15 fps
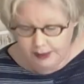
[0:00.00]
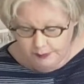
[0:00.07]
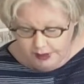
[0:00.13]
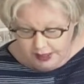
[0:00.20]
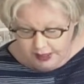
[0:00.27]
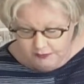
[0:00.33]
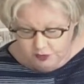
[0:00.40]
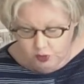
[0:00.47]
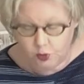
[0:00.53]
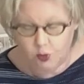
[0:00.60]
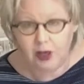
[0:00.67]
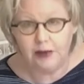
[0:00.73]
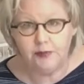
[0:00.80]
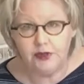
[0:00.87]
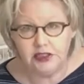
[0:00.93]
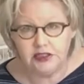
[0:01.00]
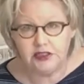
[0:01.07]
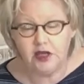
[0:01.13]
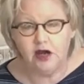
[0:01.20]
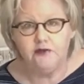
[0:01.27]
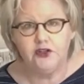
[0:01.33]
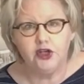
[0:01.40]
I may have to wipe this
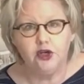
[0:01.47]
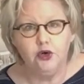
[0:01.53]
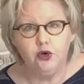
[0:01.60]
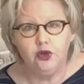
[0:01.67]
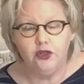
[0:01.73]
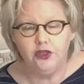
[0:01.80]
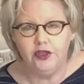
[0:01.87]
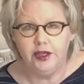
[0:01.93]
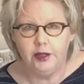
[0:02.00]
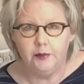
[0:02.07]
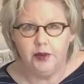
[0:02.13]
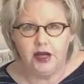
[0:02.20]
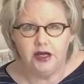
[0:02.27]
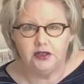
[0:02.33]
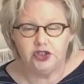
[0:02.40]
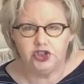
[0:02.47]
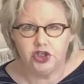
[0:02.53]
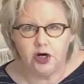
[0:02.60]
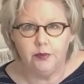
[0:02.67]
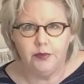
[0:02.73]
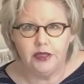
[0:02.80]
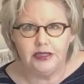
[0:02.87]
off. The cool thing about
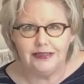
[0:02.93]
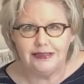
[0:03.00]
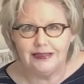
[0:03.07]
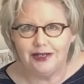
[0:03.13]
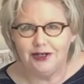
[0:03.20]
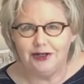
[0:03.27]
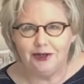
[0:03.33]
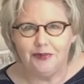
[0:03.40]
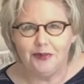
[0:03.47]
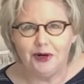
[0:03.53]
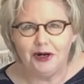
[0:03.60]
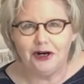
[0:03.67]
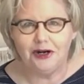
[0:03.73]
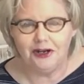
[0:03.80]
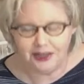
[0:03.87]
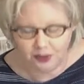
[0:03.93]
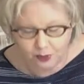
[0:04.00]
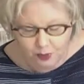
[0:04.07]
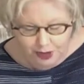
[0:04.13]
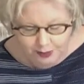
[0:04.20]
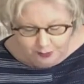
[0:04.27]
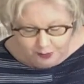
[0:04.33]
Sharpie is that it'll
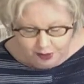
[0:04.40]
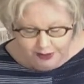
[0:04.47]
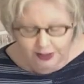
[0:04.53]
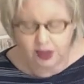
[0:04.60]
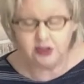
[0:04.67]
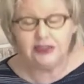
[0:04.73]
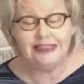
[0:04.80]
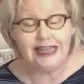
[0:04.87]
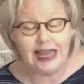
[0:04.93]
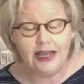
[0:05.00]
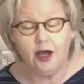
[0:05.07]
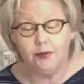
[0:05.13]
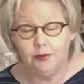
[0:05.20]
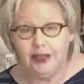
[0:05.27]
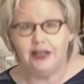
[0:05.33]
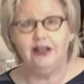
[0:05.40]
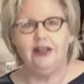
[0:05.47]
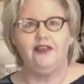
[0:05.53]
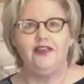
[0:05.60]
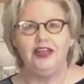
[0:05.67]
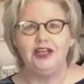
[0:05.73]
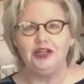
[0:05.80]
wipe off. It'll stay on metal,
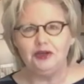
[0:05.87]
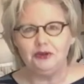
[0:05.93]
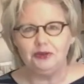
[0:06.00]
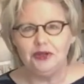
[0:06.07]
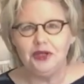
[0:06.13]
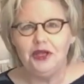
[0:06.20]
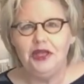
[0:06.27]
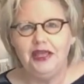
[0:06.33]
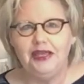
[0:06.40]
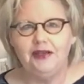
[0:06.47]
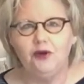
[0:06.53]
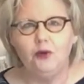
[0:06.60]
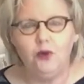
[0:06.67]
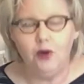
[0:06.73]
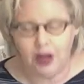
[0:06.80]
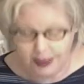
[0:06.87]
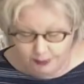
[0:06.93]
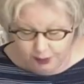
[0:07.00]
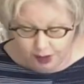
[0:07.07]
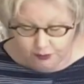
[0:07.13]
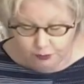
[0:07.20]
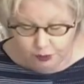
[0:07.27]
and then it'll wipe
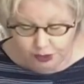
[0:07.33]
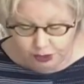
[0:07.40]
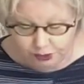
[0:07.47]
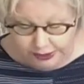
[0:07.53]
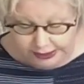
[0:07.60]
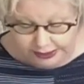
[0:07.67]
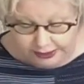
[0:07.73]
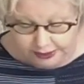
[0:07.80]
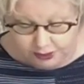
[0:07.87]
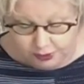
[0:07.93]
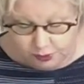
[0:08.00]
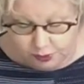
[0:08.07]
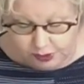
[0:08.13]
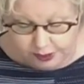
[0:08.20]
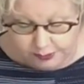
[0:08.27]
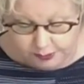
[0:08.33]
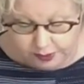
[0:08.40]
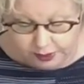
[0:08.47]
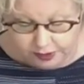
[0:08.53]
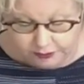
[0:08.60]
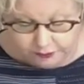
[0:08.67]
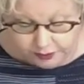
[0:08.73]
off when you need it to wipe
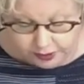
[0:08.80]
off.